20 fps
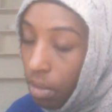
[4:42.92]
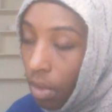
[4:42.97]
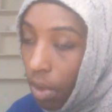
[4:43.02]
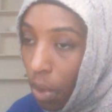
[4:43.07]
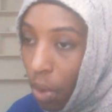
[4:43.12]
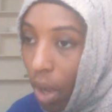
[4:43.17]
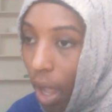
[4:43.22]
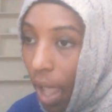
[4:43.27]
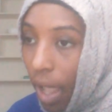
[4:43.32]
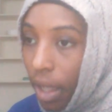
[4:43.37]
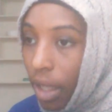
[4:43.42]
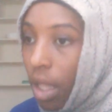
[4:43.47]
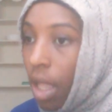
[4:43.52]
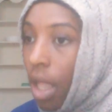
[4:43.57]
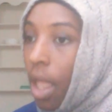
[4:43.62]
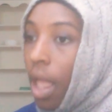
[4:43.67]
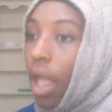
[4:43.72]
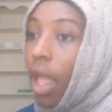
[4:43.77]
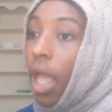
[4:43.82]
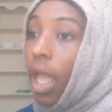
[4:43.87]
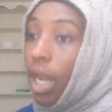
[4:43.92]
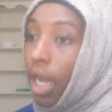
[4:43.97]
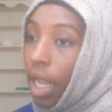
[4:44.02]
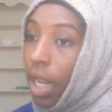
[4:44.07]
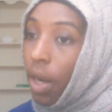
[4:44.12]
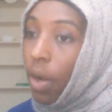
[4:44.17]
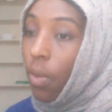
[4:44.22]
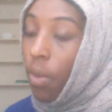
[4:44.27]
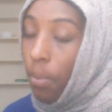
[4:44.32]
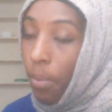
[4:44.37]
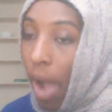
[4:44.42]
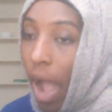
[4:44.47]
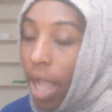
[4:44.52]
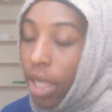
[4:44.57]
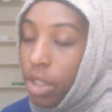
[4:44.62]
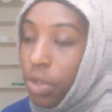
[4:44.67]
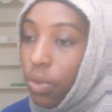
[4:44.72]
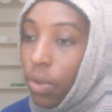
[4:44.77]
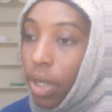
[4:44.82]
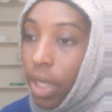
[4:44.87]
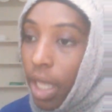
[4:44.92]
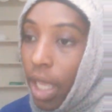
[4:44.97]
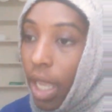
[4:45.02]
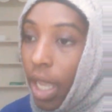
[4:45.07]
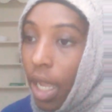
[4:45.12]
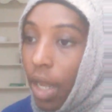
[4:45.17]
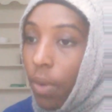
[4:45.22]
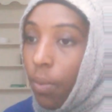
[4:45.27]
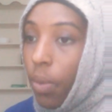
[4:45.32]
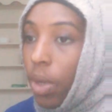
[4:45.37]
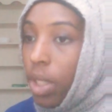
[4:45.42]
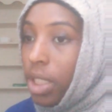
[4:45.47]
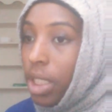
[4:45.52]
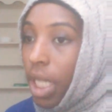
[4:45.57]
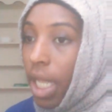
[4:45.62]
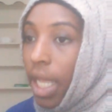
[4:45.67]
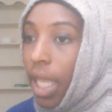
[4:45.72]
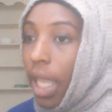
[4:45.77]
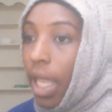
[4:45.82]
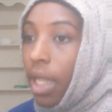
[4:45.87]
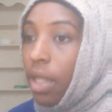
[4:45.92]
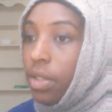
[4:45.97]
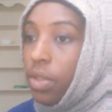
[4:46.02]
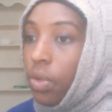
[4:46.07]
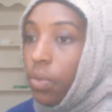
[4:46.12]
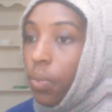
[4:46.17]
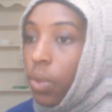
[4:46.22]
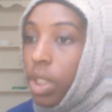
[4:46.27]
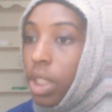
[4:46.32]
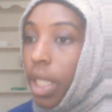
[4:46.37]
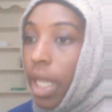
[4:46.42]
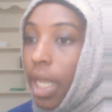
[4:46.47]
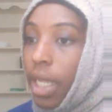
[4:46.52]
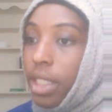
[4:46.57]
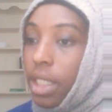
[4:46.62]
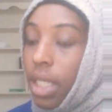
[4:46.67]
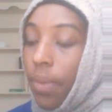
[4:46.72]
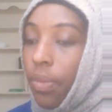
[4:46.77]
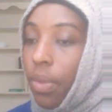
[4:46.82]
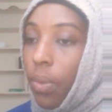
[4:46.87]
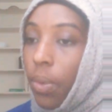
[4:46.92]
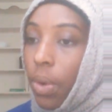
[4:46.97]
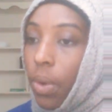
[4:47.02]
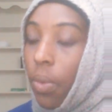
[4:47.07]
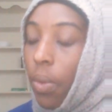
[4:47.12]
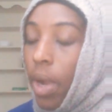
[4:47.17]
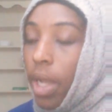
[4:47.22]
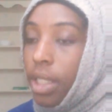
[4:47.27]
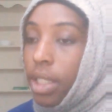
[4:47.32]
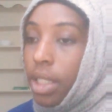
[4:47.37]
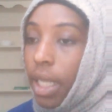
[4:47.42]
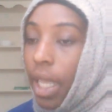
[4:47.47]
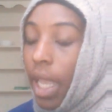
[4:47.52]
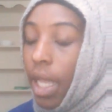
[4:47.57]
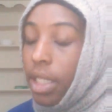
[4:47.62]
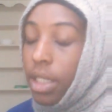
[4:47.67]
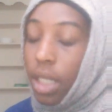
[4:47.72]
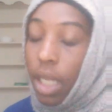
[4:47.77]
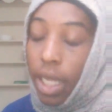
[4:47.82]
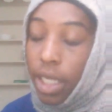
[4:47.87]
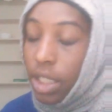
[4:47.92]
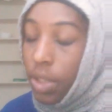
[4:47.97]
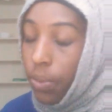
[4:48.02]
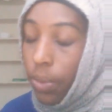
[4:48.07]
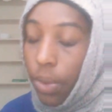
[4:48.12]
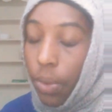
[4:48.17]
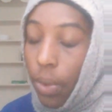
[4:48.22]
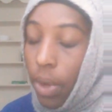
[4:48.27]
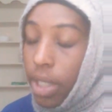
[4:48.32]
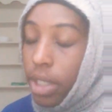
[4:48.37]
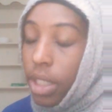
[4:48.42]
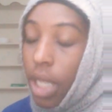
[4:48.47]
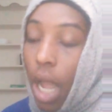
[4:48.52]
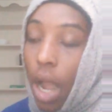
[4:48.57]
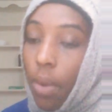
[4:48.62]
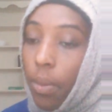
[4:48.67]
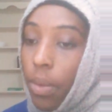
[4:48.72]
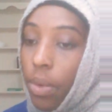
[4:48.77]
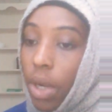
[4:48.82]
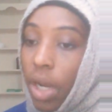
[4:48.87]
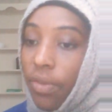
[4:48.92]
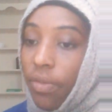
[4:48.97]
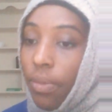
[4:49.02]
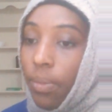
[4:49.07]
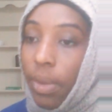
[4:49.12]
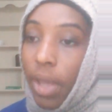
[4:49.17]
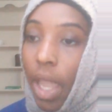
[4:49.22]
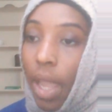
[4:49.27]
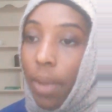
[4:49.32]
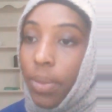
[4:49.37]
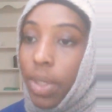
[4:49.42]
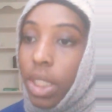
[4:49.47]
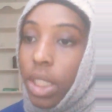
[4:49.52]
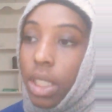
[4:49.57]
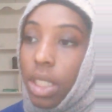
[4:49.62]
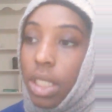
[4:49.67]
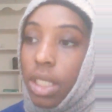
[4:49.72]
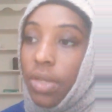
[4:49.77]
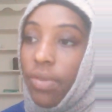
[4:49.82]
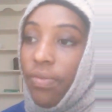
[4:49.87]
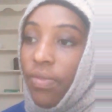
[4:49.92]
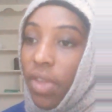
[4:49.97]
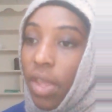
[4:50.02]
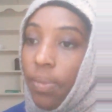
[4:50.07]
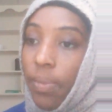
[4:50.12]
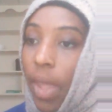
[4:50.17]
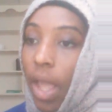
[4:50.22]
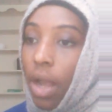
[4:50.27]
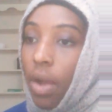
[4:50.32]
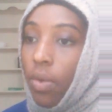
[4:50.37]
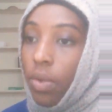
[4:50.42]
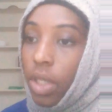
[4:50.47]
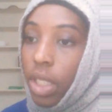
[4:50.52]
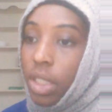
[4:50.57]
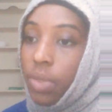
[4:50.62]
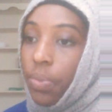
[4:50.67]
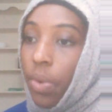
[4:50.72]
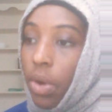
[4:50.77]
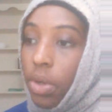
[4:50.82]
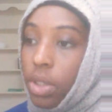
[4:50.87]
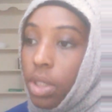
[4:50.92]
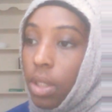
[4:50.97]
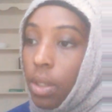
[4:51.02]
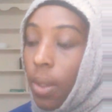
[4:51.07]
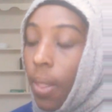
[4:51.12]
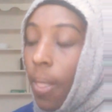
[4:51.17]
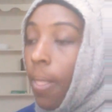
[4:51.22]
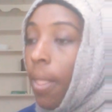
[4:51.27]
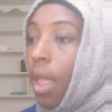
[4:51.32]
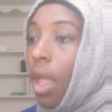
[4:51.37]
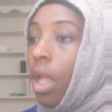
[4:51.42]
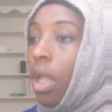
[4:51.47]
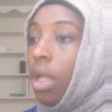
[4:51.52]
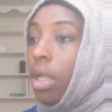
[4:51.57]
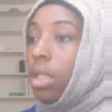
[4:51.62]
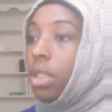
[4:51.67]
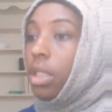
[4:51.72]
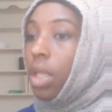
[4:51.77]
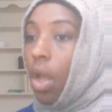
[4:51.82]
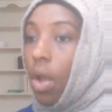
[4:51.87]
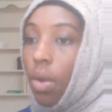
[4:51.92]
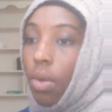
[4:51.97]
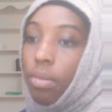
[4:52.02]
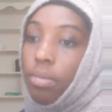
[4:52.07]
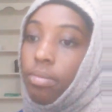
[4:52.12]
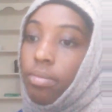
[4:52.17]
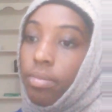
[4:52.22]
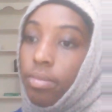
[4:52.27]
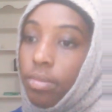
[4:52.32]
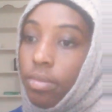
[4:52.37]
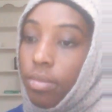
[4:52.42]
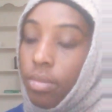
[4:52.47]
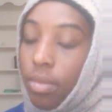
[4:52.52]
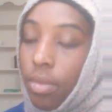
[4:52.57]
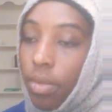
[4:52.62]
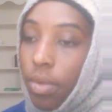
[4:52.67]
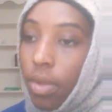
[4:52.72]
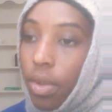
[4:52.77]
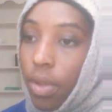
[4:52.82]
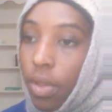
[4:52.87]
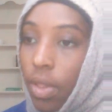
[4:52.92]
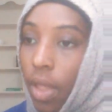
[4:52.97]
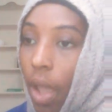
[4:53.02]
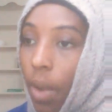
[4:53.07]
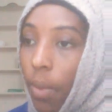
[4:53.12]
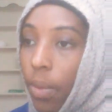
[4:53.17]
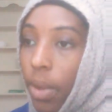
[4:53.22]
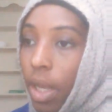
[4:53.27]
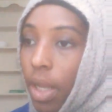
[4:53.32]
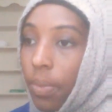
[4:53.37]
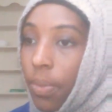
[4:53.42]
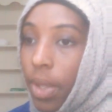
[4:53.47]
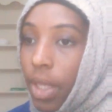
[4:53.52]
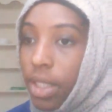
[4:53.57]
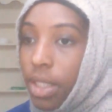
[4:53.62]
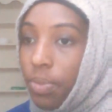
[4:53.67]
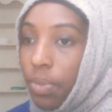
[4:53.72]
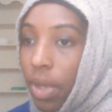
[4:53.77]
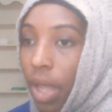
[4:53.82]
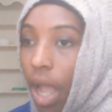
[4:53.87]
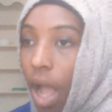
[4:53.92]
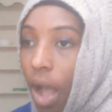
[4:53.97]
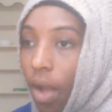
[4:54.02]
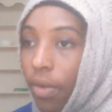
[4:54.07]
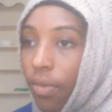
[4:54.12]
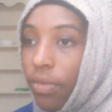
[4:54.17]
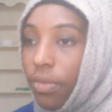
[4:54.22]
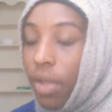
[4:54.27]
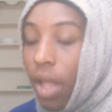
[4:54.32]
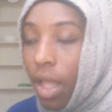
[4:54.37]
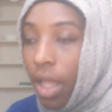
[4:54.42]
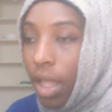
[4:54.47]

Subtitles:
Okay, and then mind you, again, once they accept the cancellation request, I won't even be able to leave feedback on this person. So that really pissed me off.